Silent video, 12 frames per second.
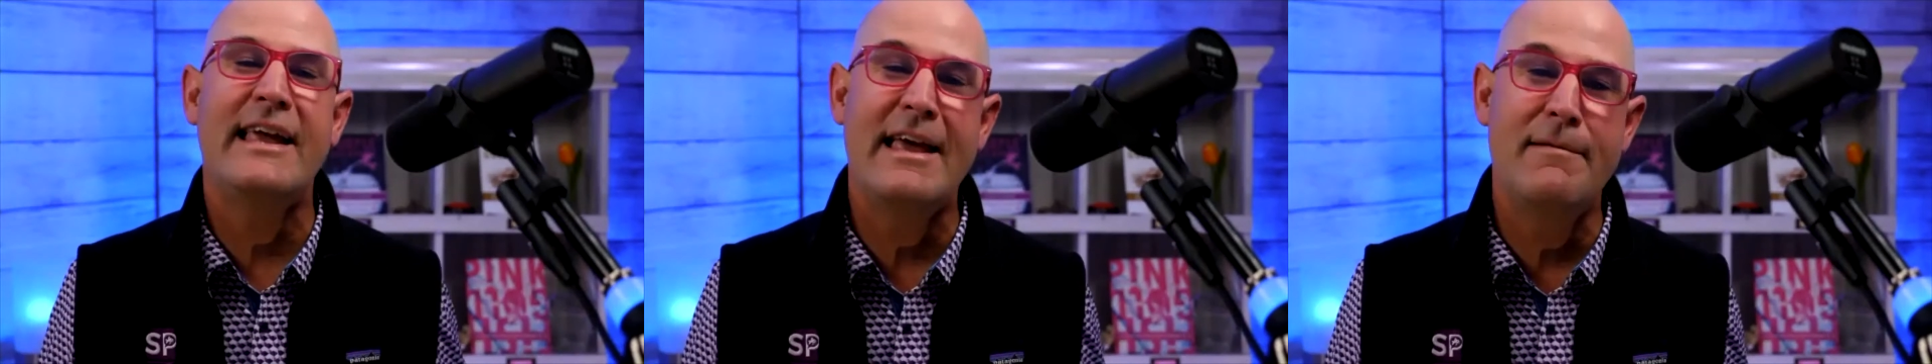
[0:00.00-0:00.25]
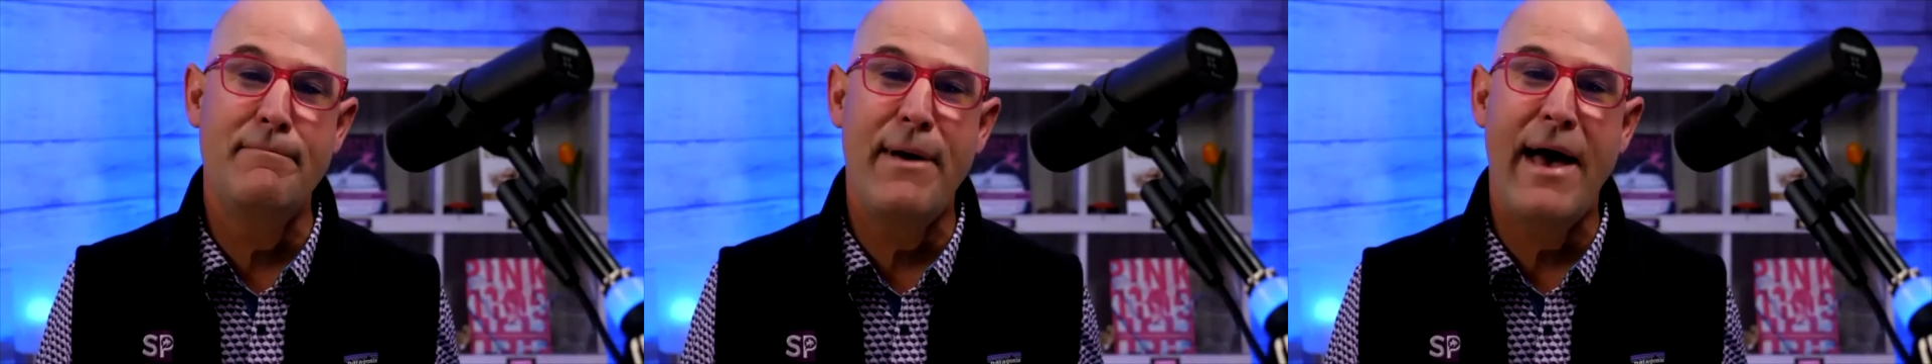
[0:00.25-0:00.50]

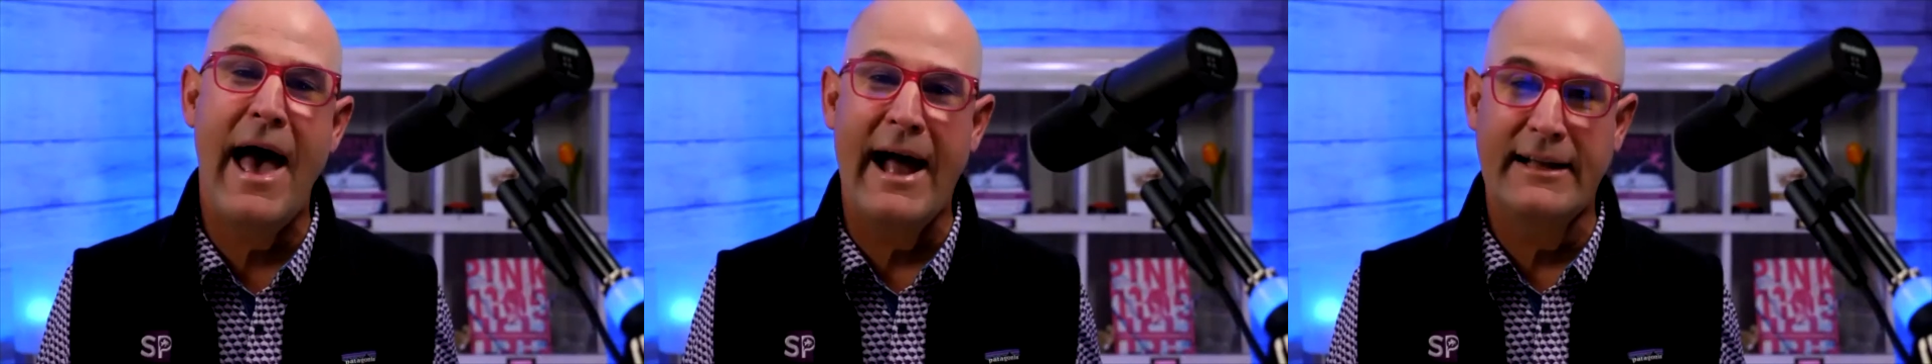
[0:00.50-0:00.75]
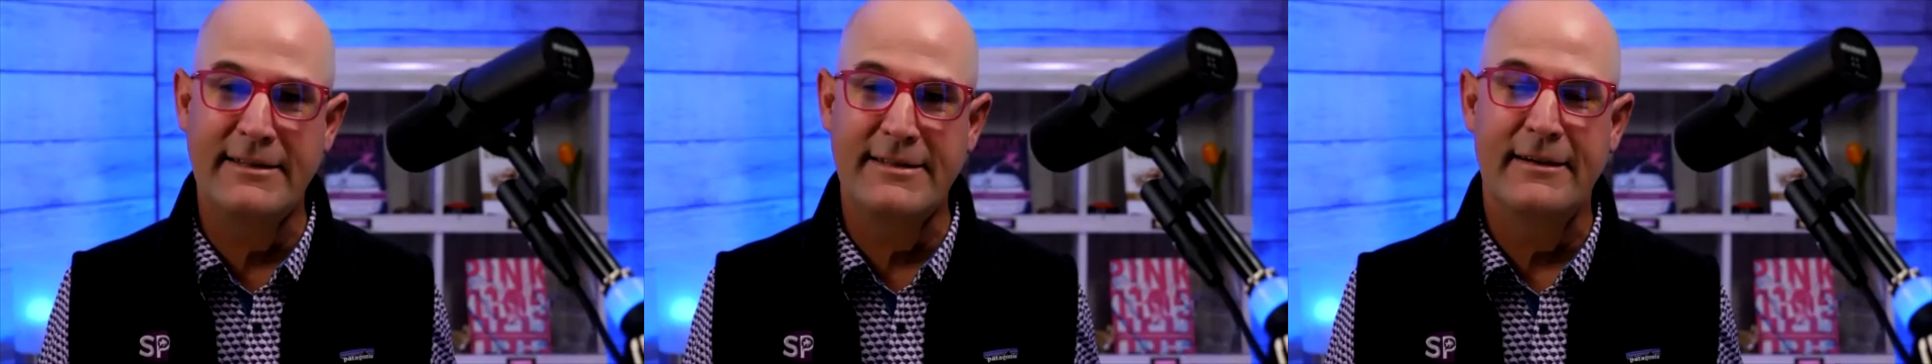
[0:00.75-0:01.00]

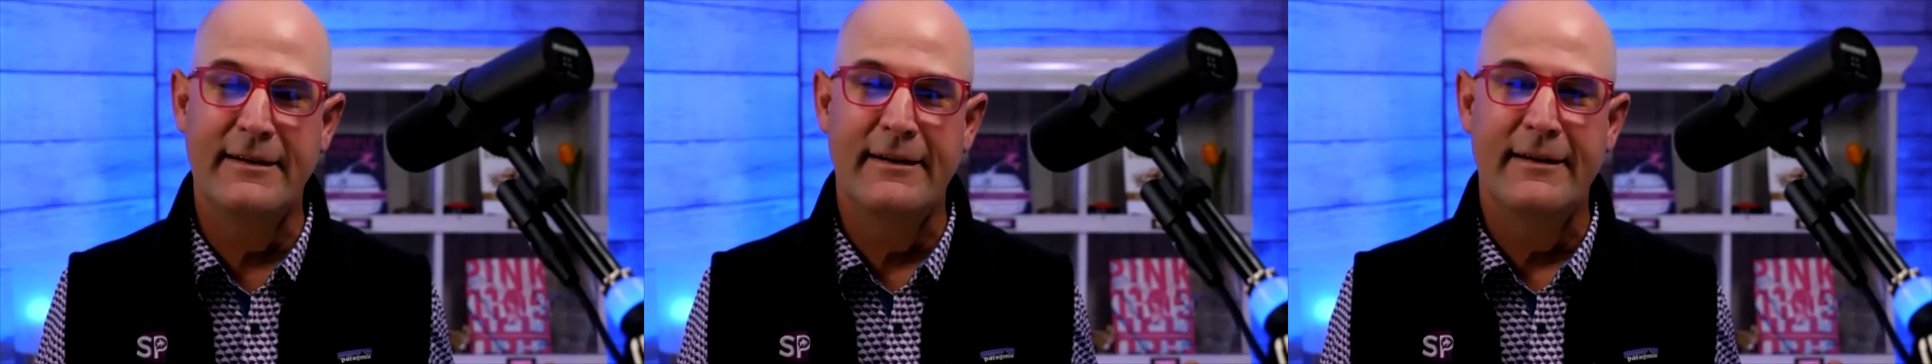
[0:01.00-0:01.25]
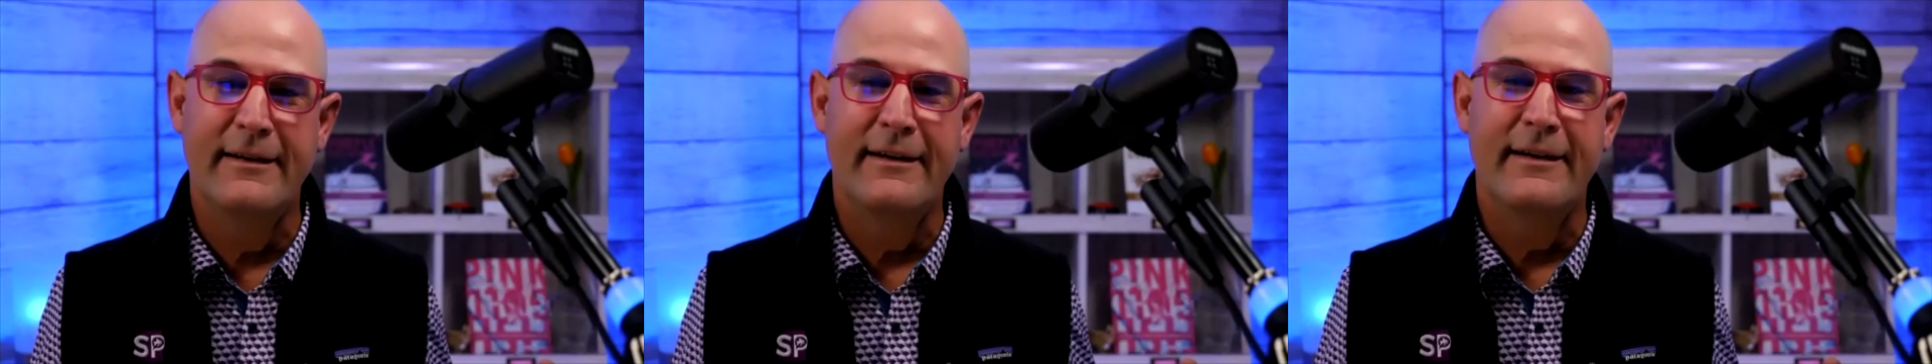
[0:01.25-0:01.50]
impact
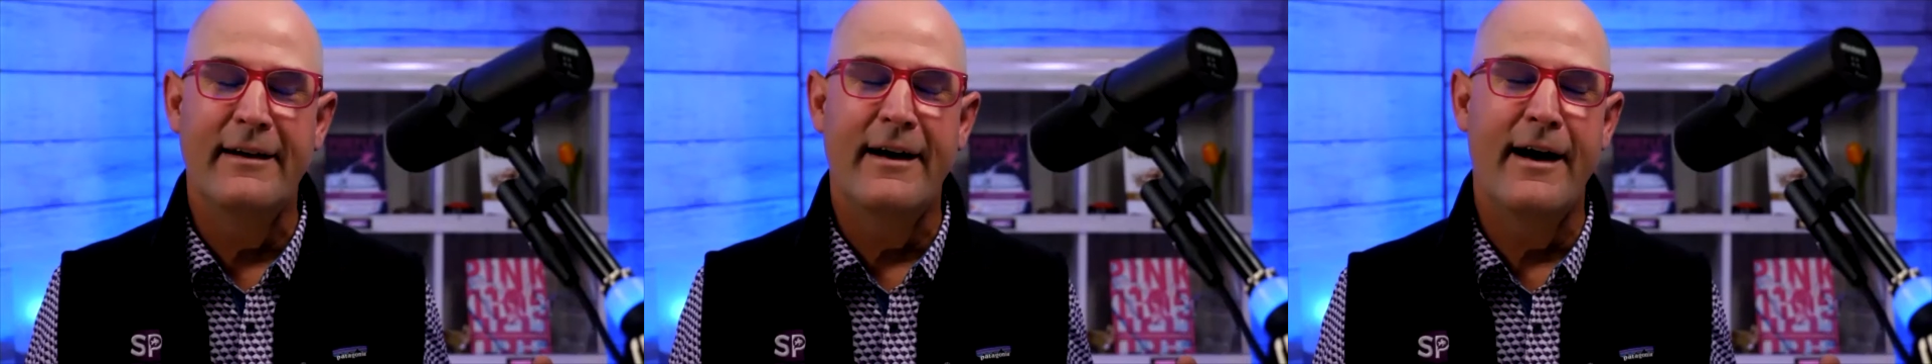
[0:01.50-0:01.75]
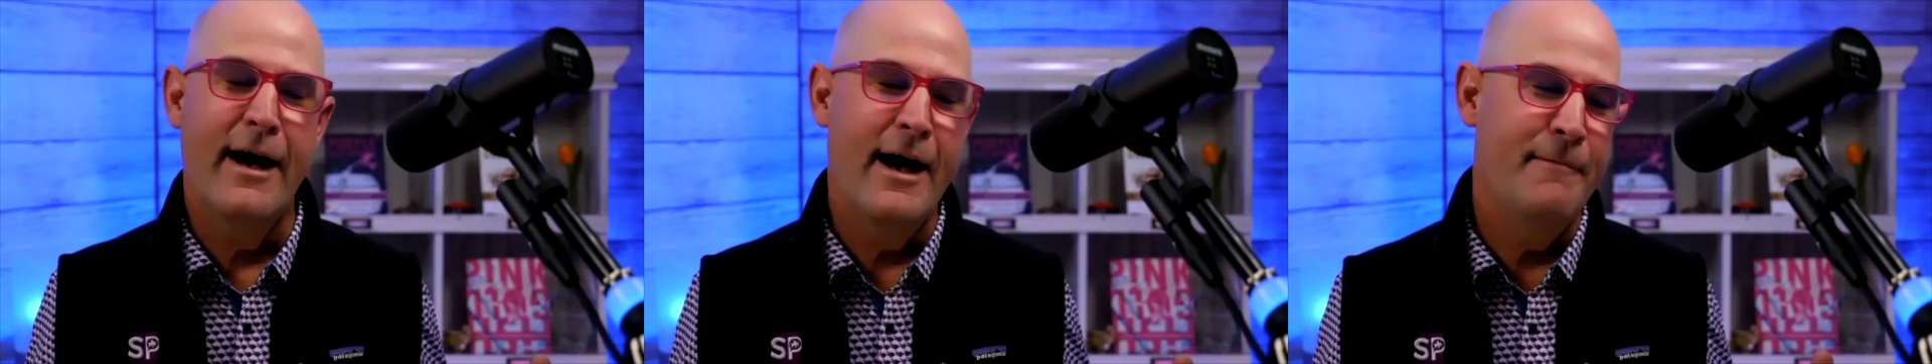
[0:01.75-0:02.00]

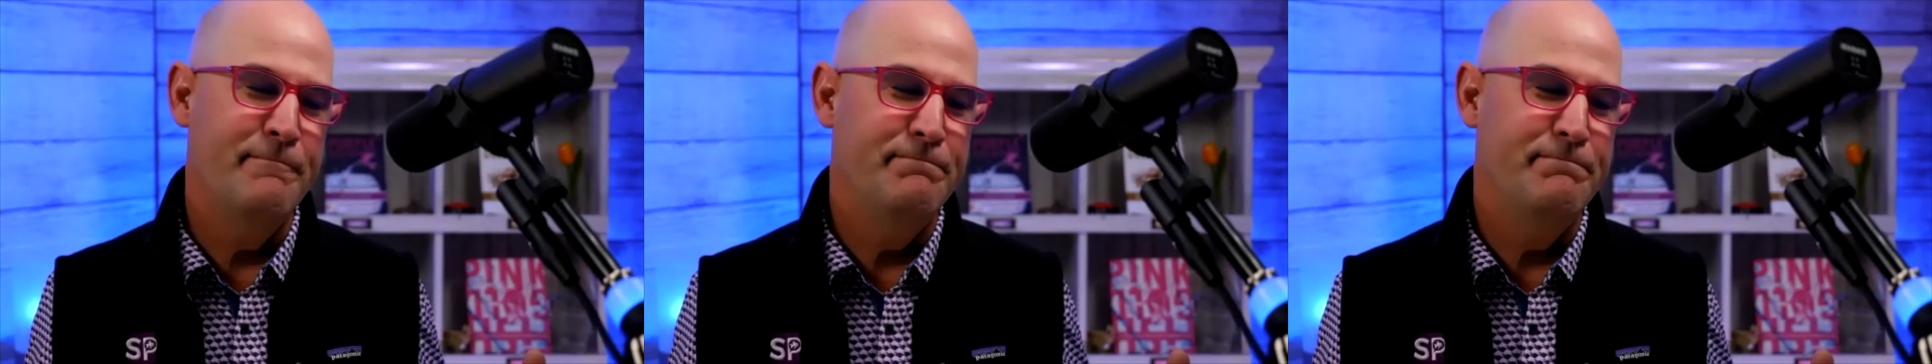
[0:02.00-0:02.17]
of